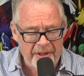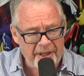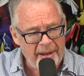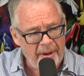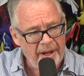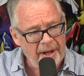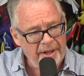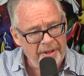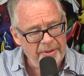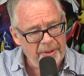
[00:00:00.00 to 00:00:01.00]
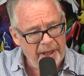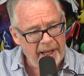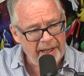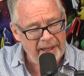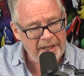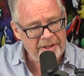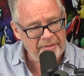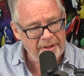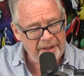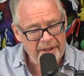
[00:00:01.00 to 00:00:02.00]
the time I got into it, and less of
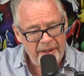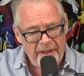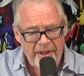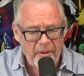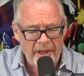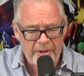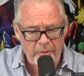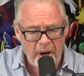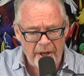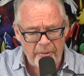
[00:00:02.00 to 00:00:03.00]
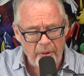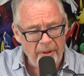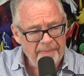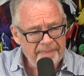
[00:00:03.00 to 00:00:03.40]
a, you know, less rock and roll.